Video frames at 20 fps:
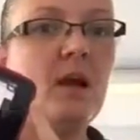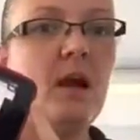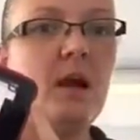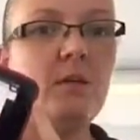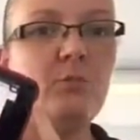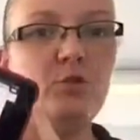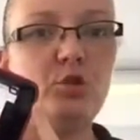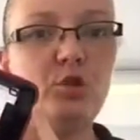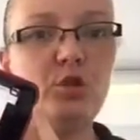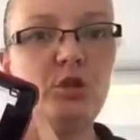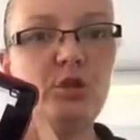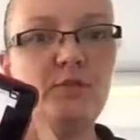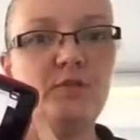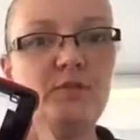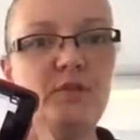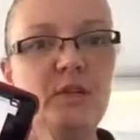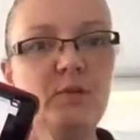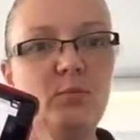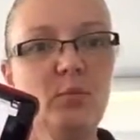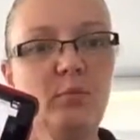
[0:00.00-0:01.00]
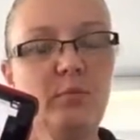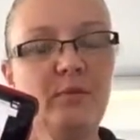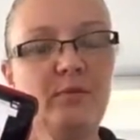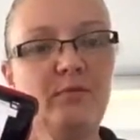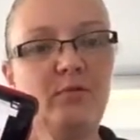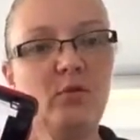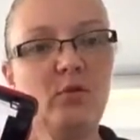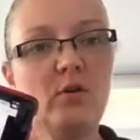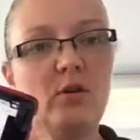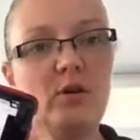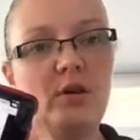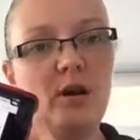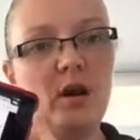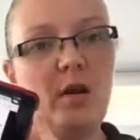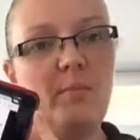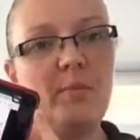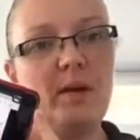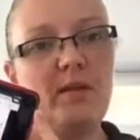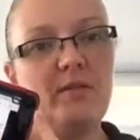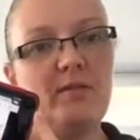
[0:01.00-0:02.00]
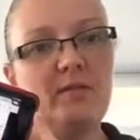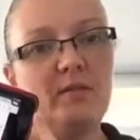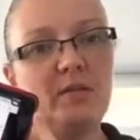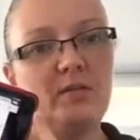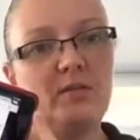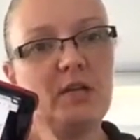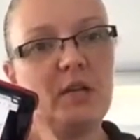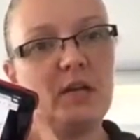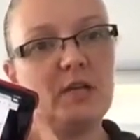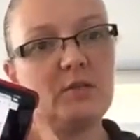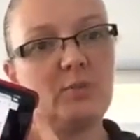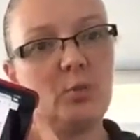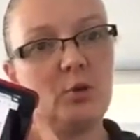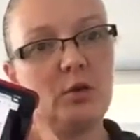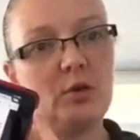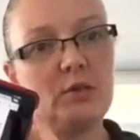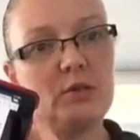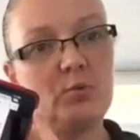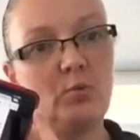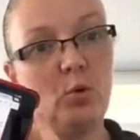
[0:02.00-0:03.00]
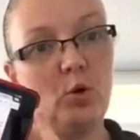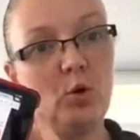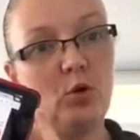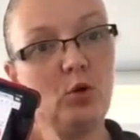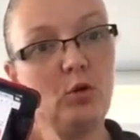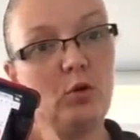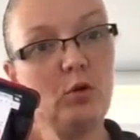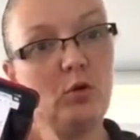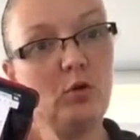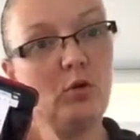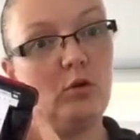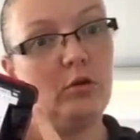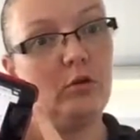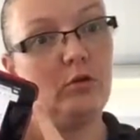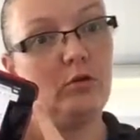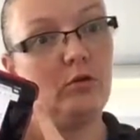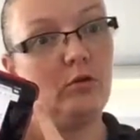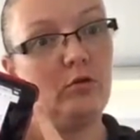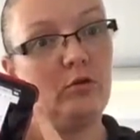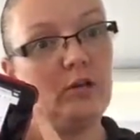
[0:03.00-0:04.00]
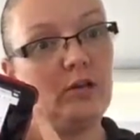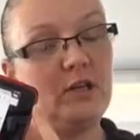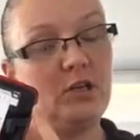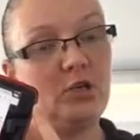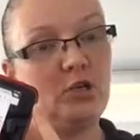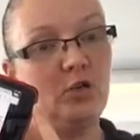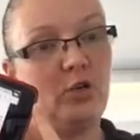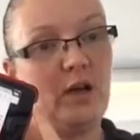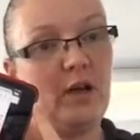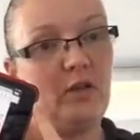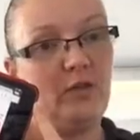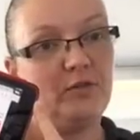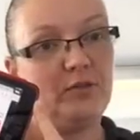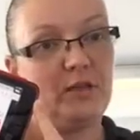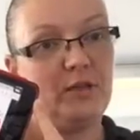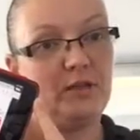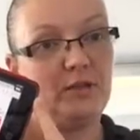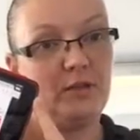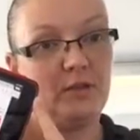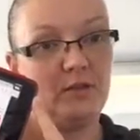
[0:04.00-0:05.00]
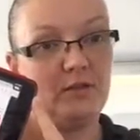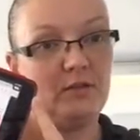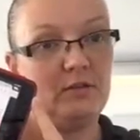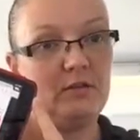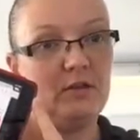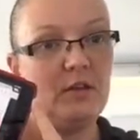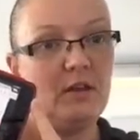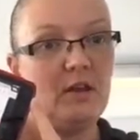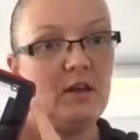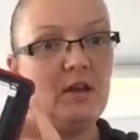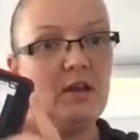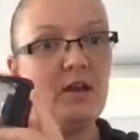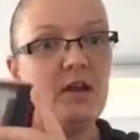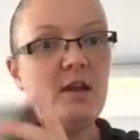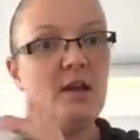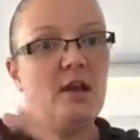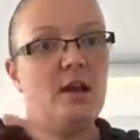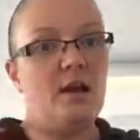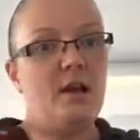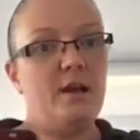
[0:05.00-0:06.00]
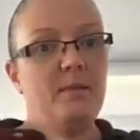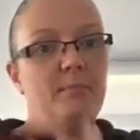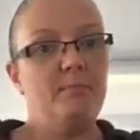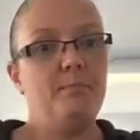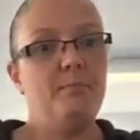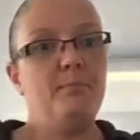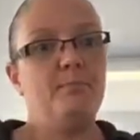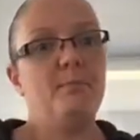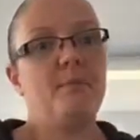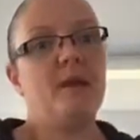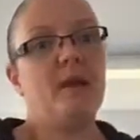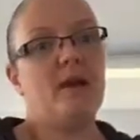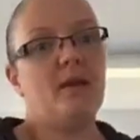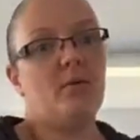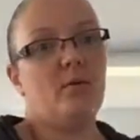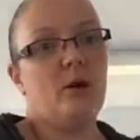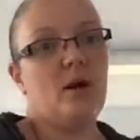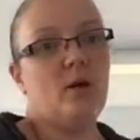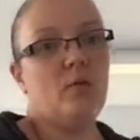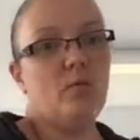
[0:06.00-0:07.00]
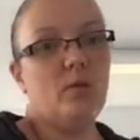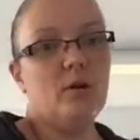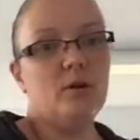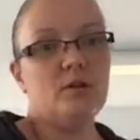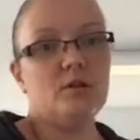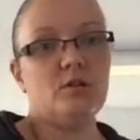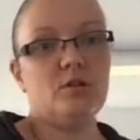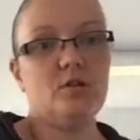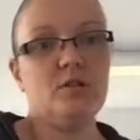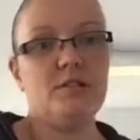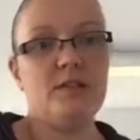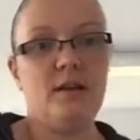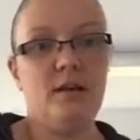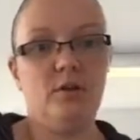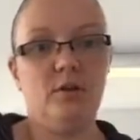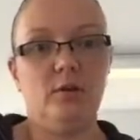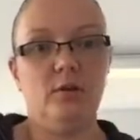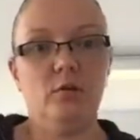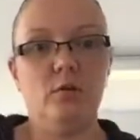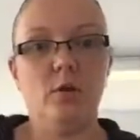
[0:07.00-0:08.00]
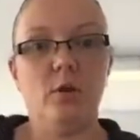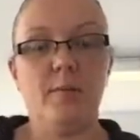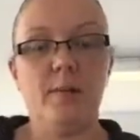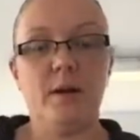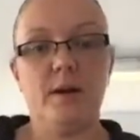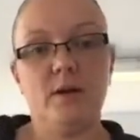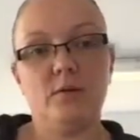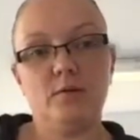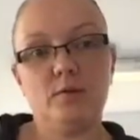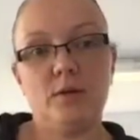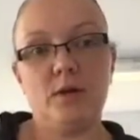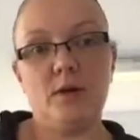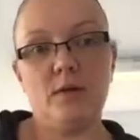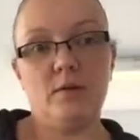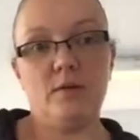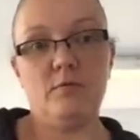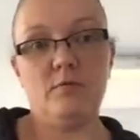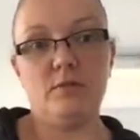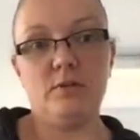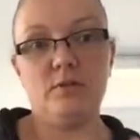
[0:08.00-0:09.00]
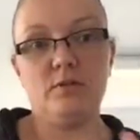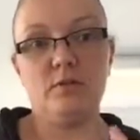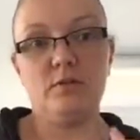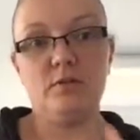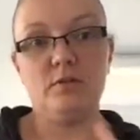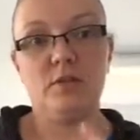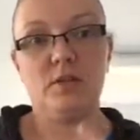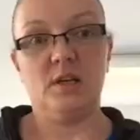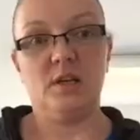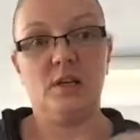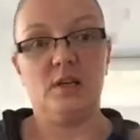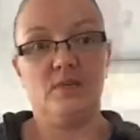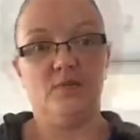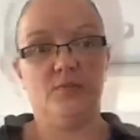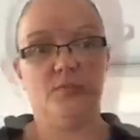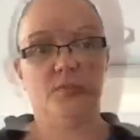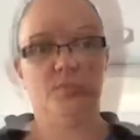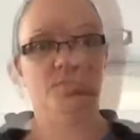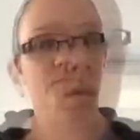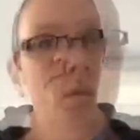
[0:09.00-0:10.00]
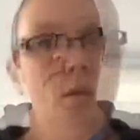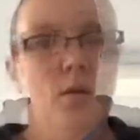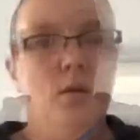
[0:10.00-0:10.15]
I'm sure you've seen one before. I bet the doctor has one on his wall, or at least your health centre does. Now, I want to tell you about the results it gives.